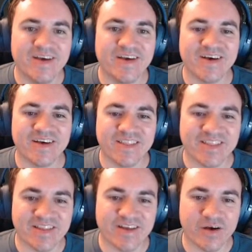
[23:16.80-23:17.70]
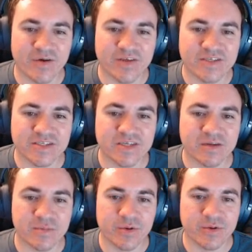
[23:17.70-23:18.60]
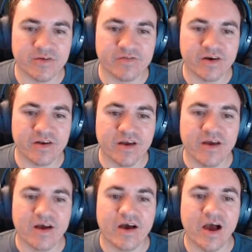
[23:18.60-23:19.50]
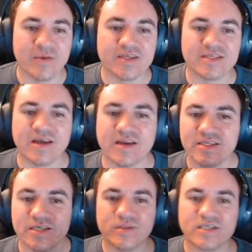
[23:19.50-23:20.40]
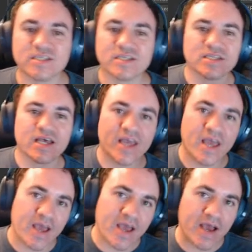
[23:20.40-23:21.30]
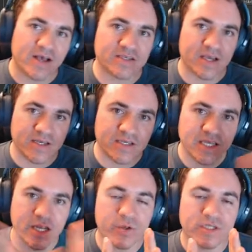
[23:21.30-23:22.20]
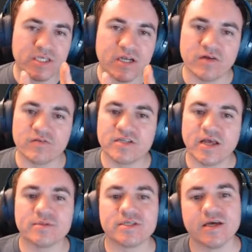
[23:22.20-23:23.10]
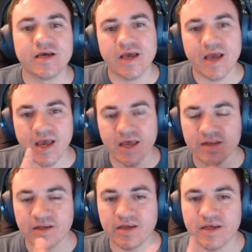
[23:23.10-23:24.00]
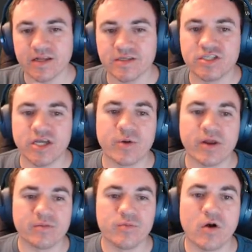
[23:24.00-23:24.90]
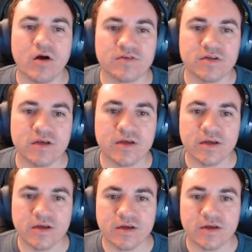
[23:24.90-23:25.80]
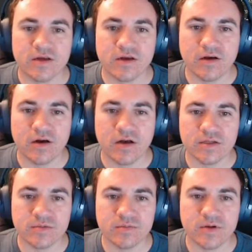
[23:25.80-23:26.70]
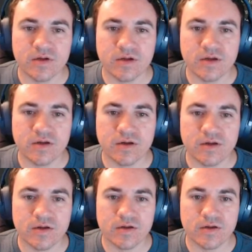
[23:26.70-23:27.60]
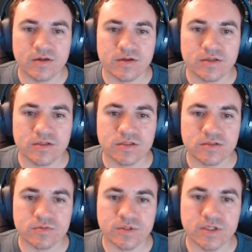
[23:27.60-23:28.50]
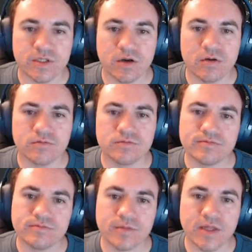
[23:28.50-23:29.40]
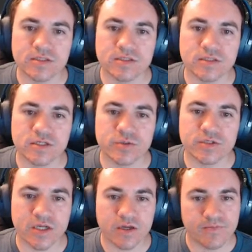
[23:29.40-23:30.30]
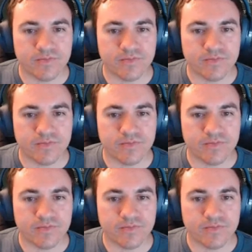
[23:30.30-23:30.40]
Oh, this is going to be really fun. I'm excited to see what this looks like as I decrease the curve steps and it is generated more often. Awesome. Sweet. Oh, that's interesting.